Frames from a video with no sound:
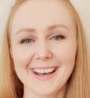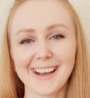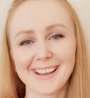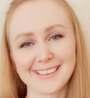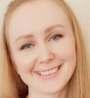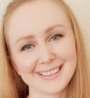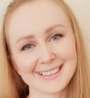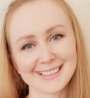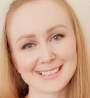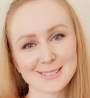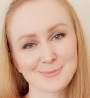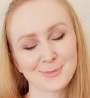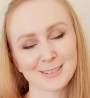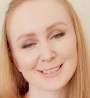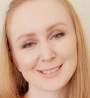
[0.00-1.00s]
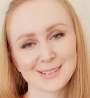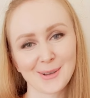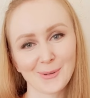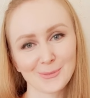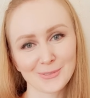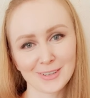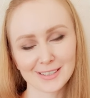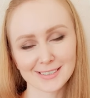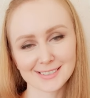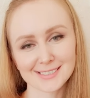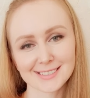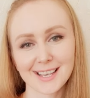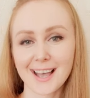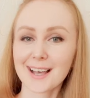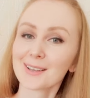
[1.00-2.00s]
I think it's pretty obvious.
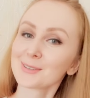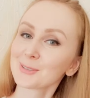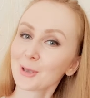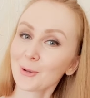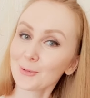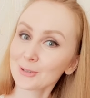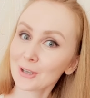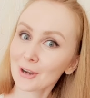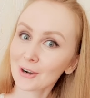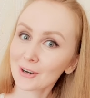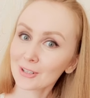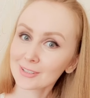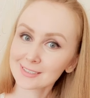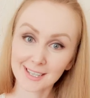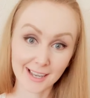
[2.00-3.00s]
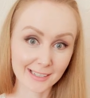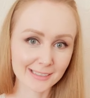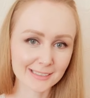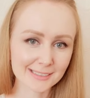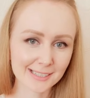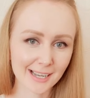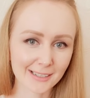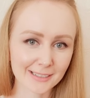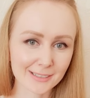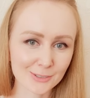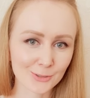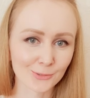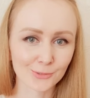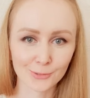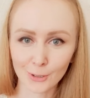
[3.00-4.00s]
So girls, I decided
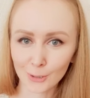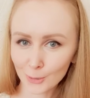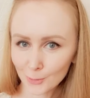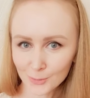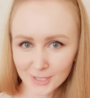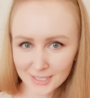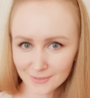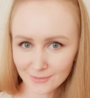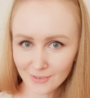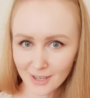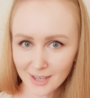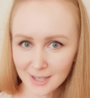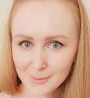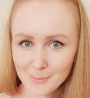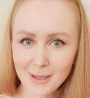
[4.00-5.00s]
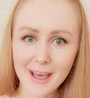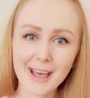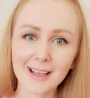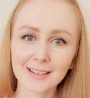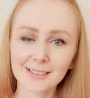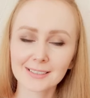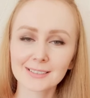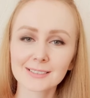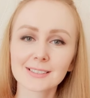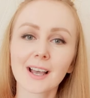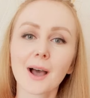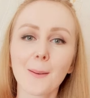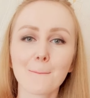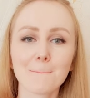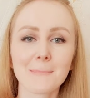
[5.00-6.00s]
to follow that vibe and
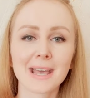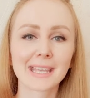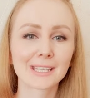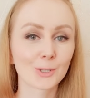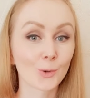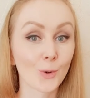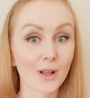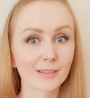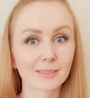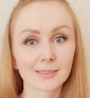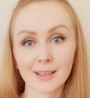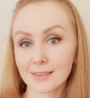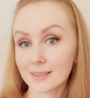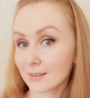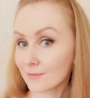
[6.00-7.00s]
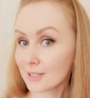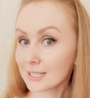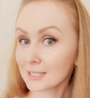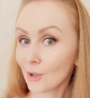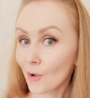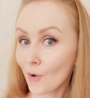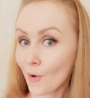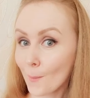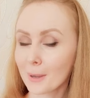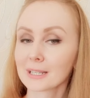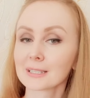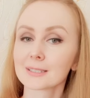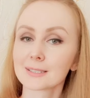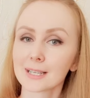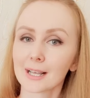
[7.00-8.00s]
make you another video but
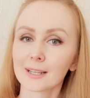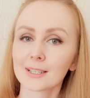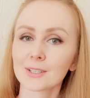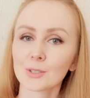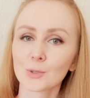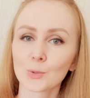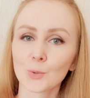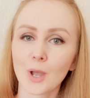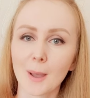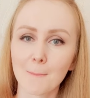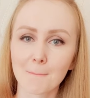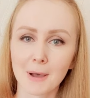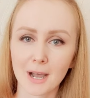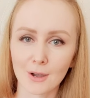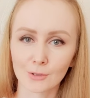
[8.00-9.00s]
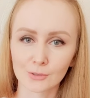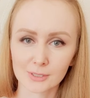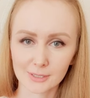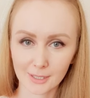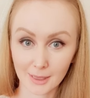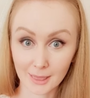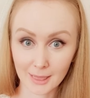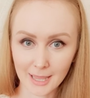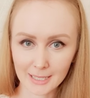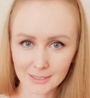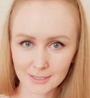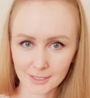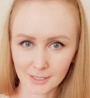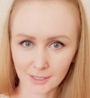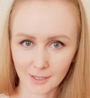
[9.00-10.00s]
telling you about
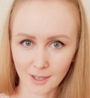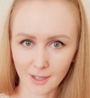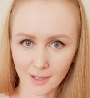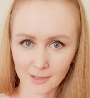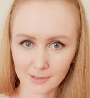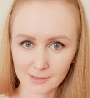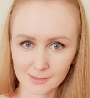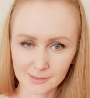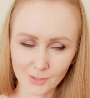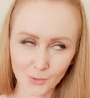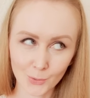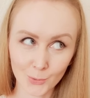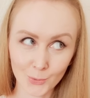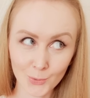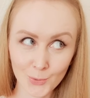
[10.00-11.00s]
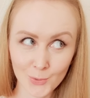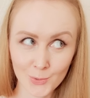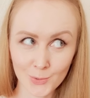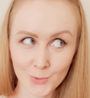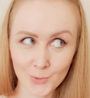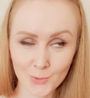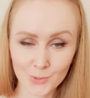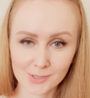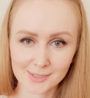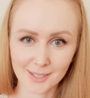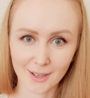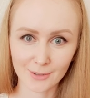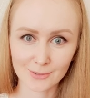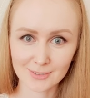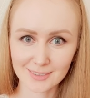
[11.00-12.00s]
Latin guys. Ooh,
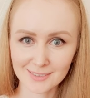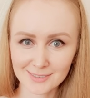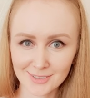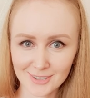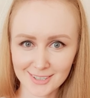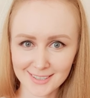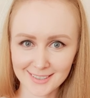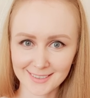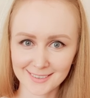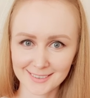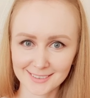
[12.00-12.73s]
sounds intriguing.